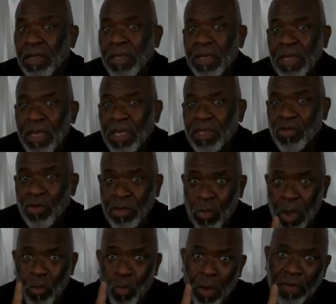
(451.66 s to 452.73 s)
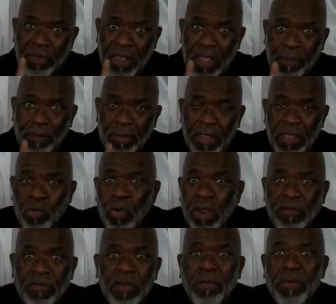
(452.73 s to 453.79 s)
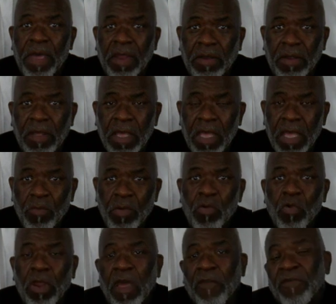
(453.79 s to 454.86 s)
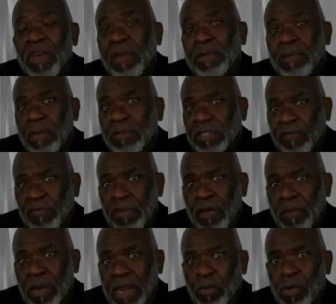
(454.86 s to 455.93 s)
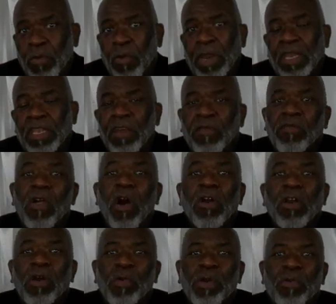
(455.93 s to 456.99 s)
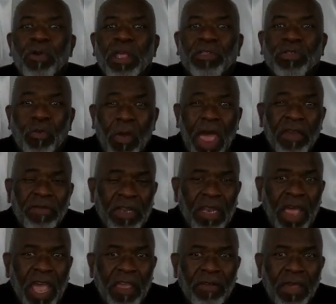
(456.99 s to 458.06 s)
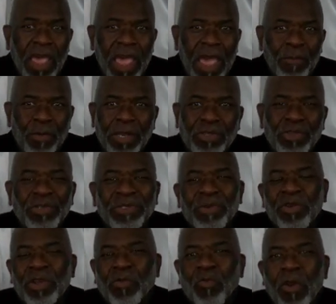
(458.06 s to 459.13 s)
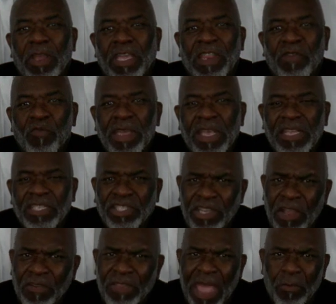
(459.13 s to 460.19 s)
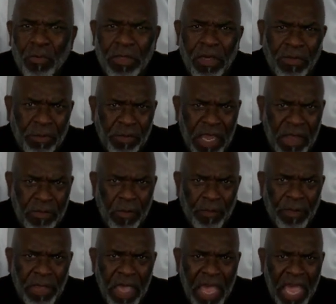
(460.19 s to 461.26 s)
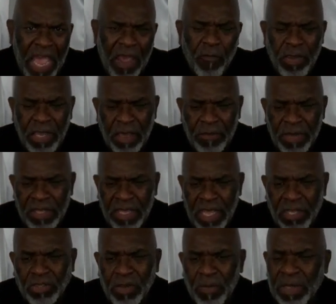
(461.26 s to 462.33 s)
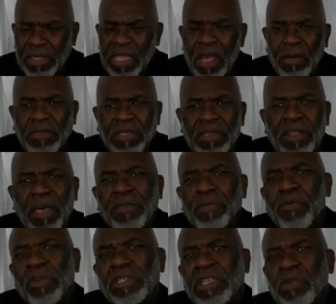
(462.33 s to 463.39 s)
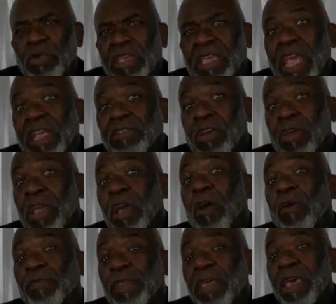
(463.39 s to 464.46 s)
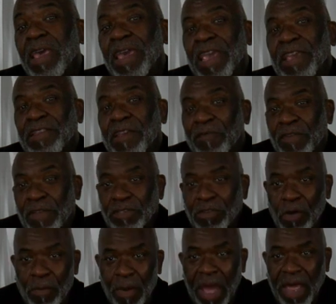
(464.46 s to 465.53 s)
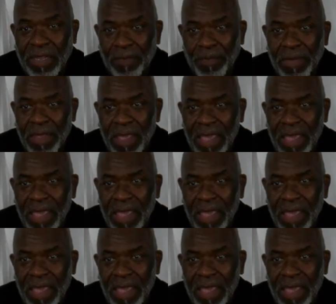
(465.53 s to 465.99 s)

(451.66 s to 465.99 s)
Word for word: you only want one thing. You want to feel better. We want our family members to feel better. We want to live longer. We want to thrive in life. We want to do some good work. And if we can share that with other people, if we can be the instrument that helps another person regain their health in their physical body,